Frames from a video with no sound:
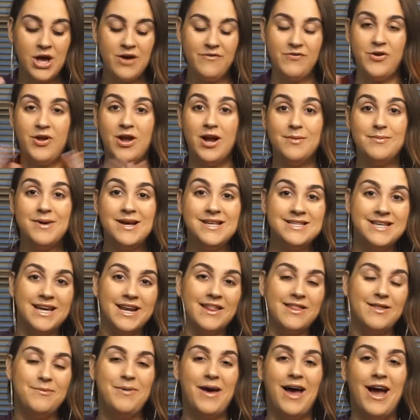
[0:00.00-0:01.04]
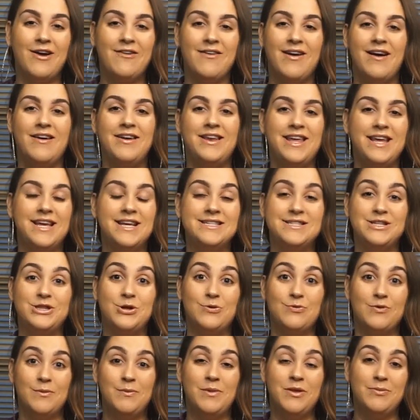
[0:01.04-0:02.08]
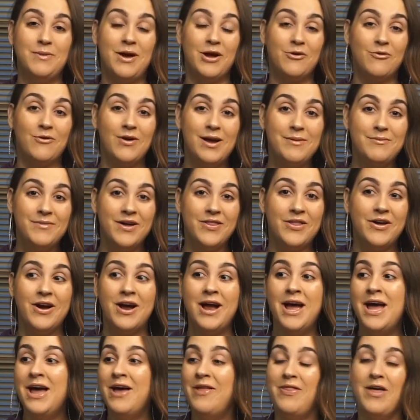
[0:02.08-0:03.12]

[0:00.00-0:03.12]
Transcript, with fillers: If you hear my son in the background, he is in the room with my grandmother.